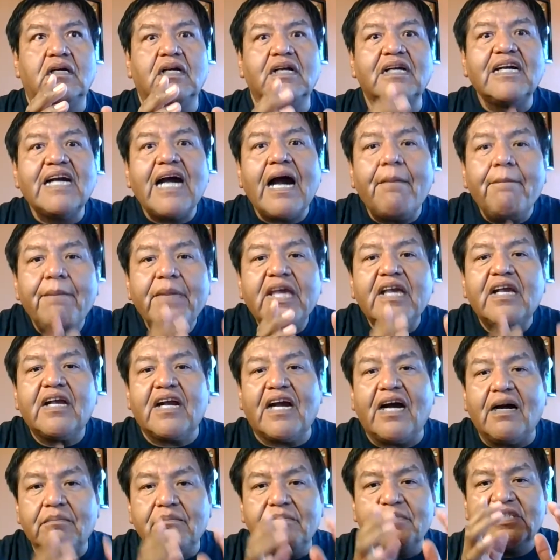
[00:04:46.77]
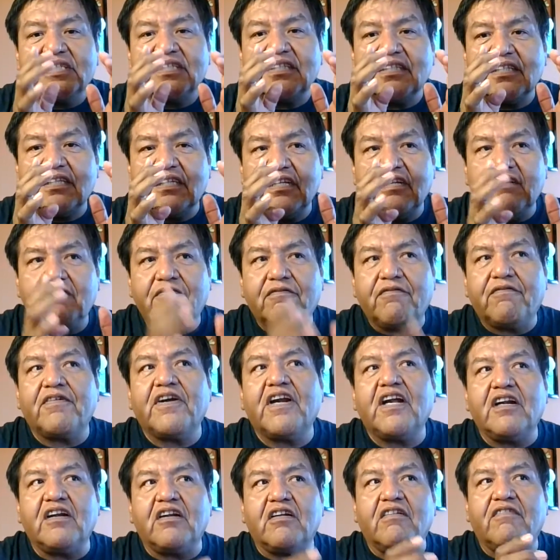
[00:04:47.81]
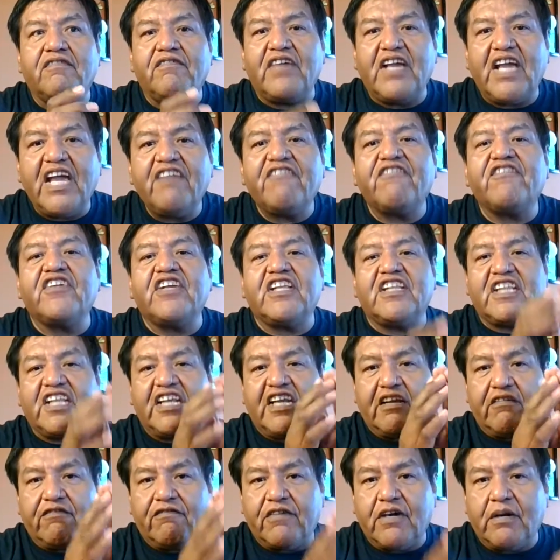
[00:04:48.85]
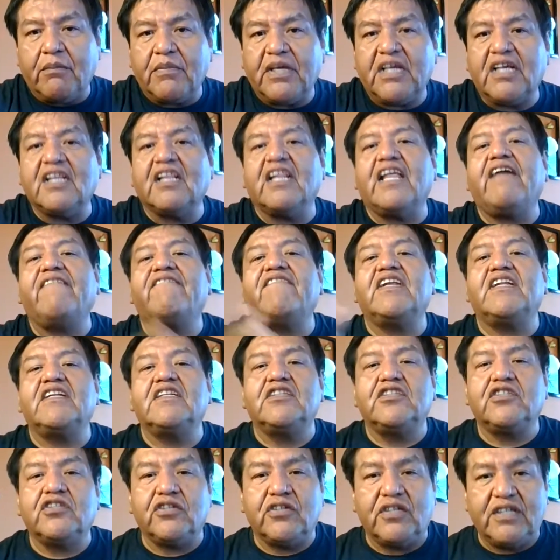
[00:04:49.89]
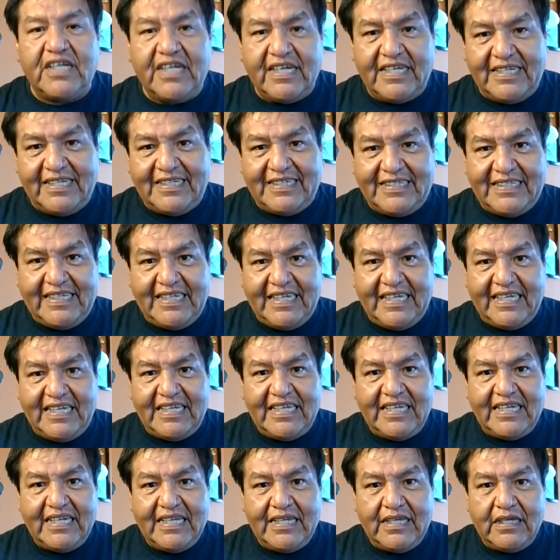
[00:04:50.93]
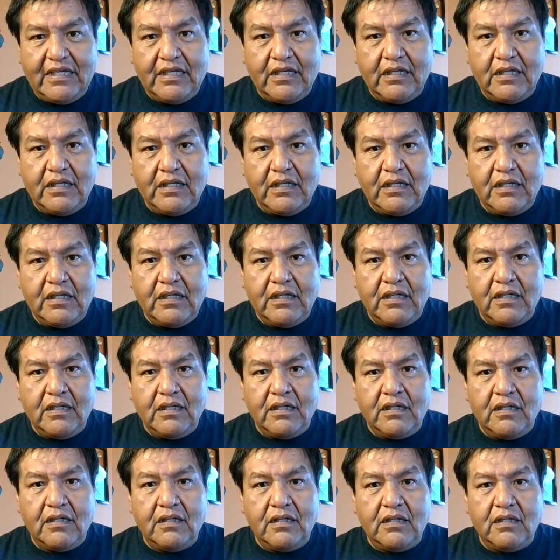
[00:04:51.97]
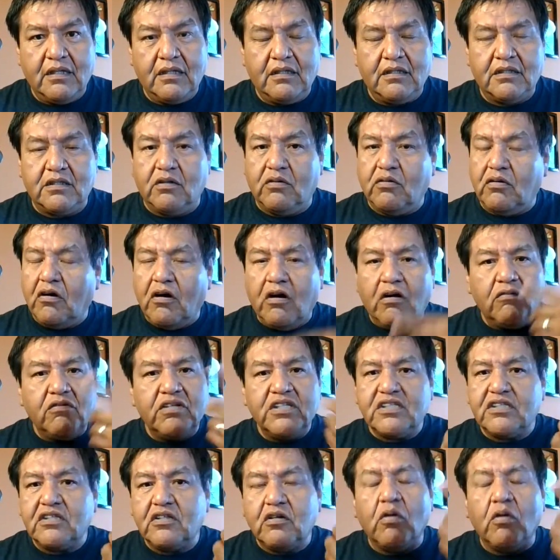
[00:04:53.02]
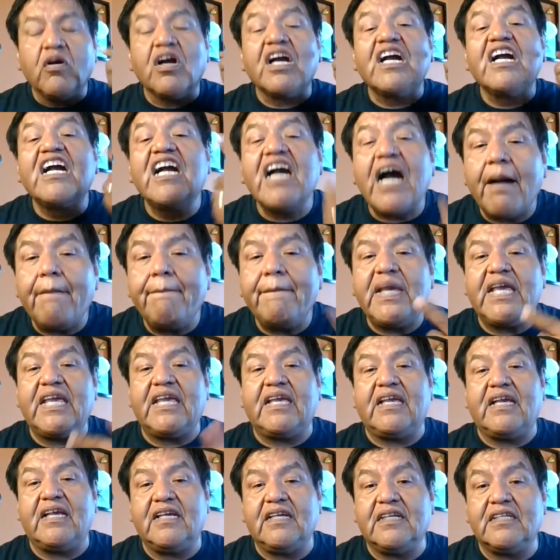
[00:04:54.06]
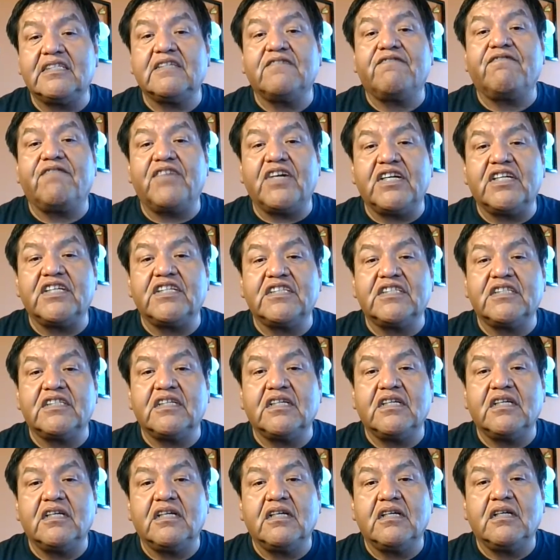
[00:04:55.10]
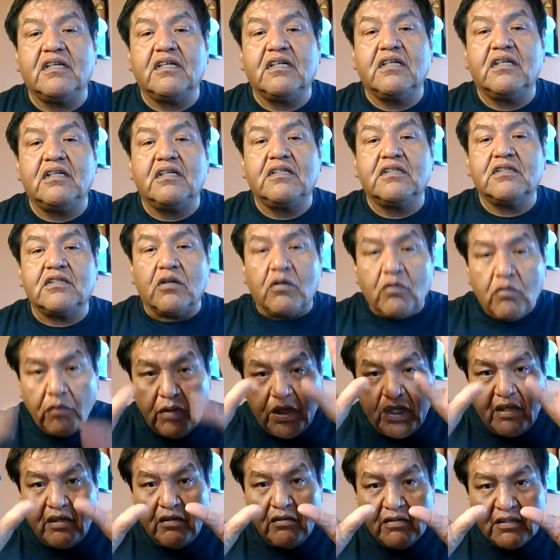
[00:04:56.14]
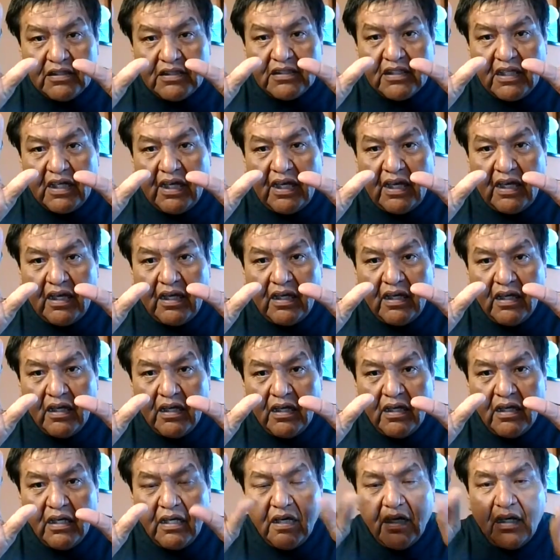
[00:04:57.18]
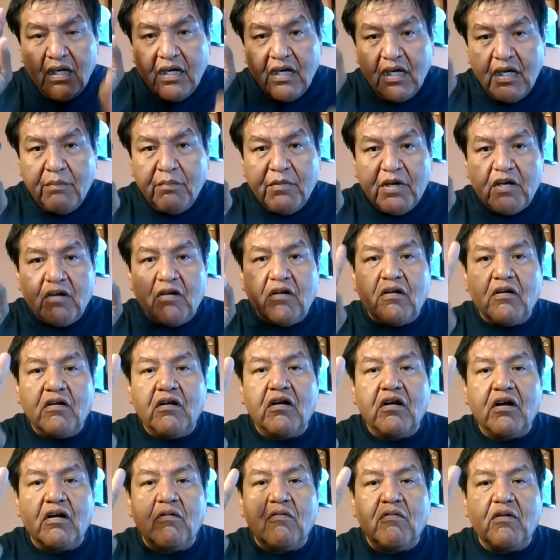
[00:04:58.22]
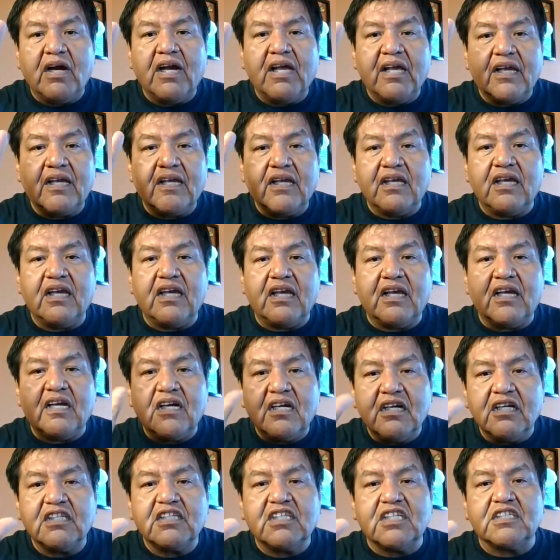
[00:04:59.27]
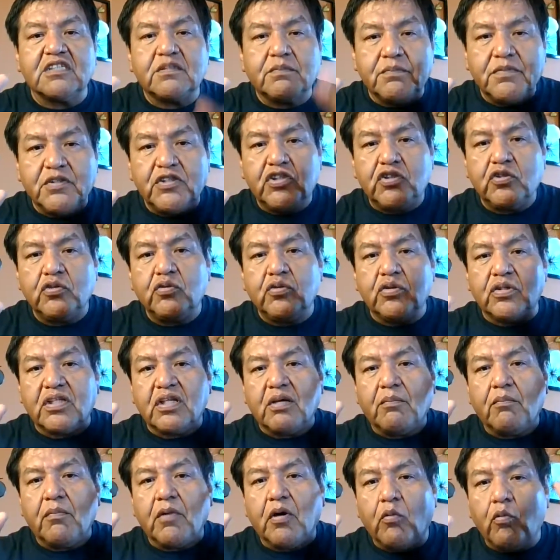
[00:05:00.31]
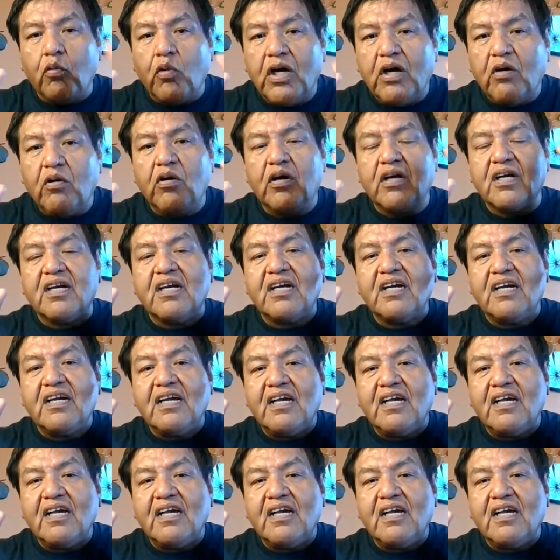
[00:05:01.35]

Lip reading: gummy comes in front of everything from 11 to 19. So always know gummy is first. So when you say Humako Gokwai Geek Hutas Bajut Bawuk